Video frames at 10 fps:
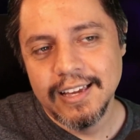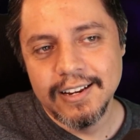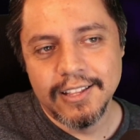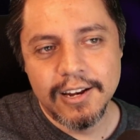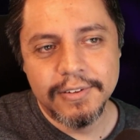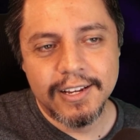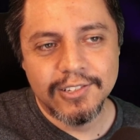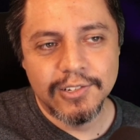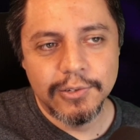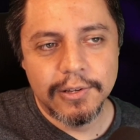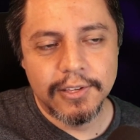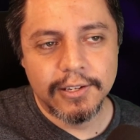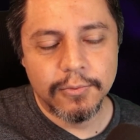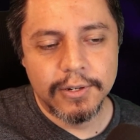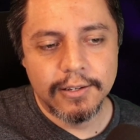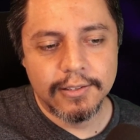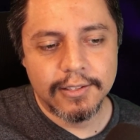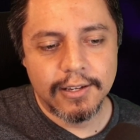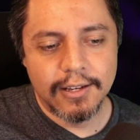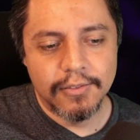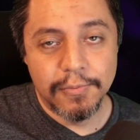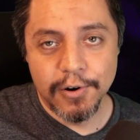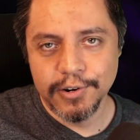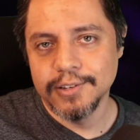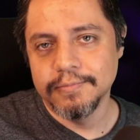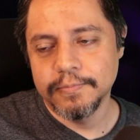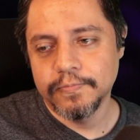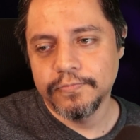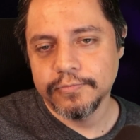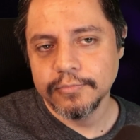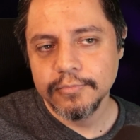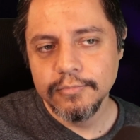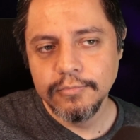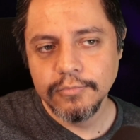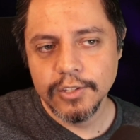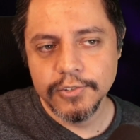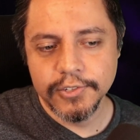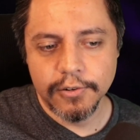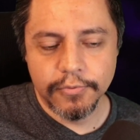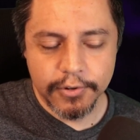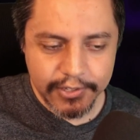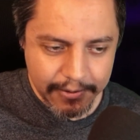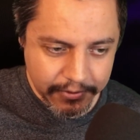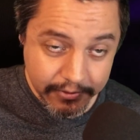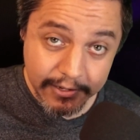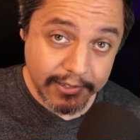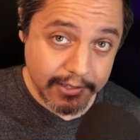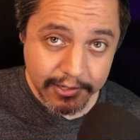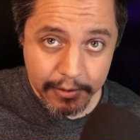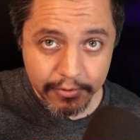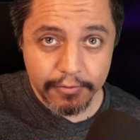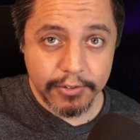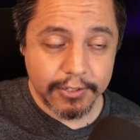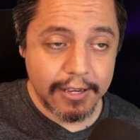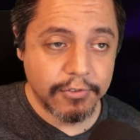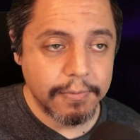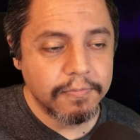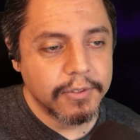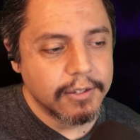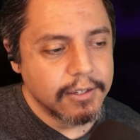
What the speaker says: And a lot of it has to do, I think, with the market. So, for example, and I said this in my previous live stream,